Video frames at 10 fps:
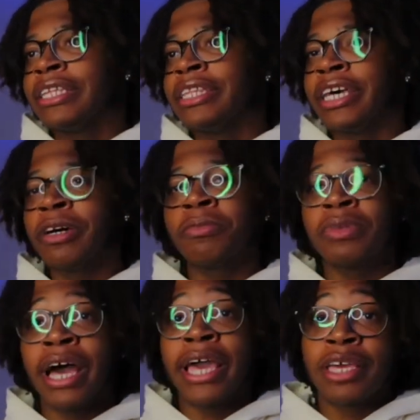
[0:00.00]
them
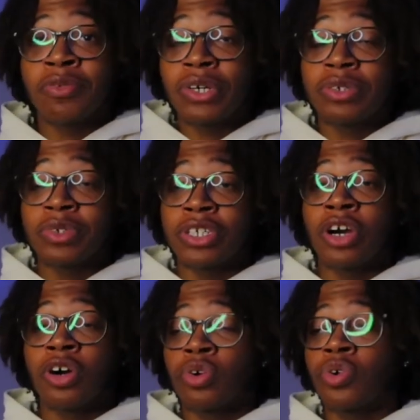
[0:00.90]
Nike ones was
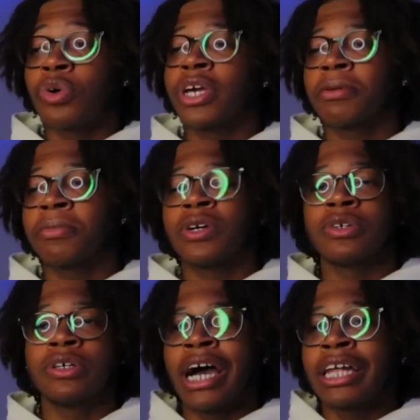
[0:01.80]
gone quick, bro.